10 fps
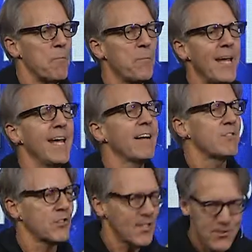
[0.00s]
being
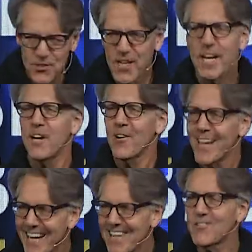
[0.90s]

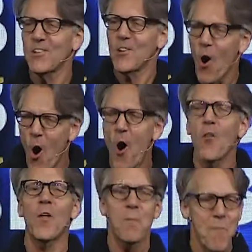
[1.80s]
sincere isn't
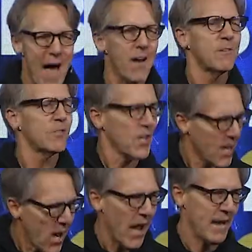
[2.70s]
all that matters to
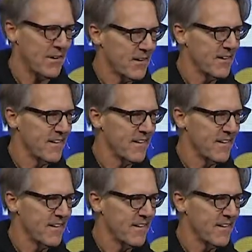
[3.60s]
God.